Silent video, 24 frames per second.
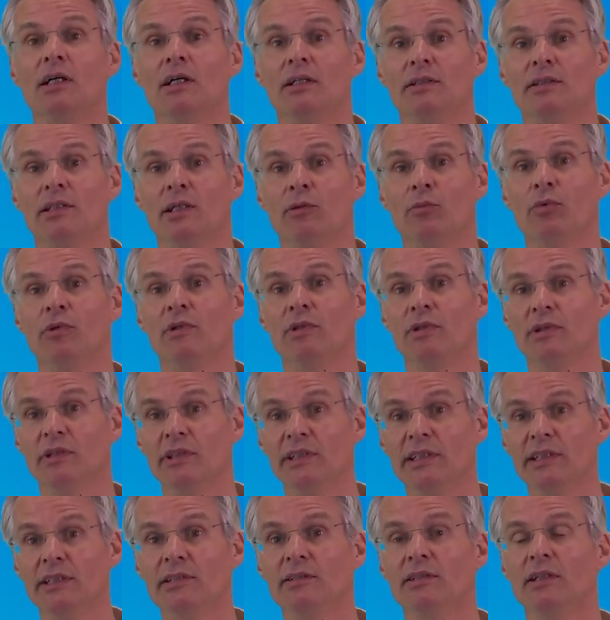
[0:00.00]
that will
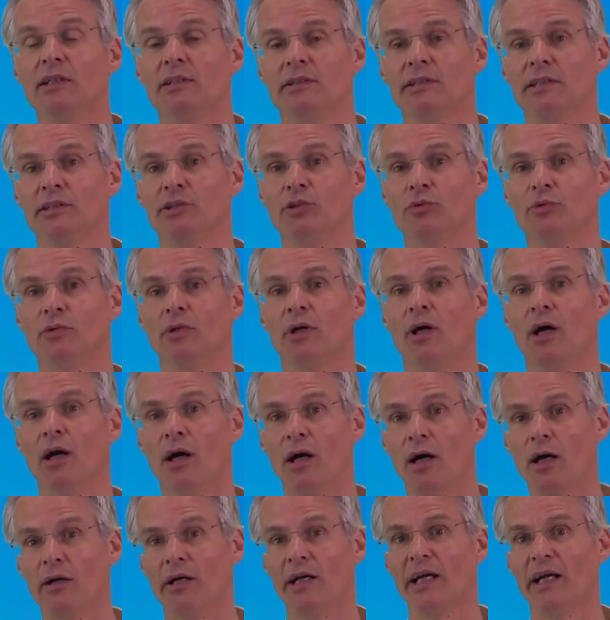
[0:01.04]
lead that you are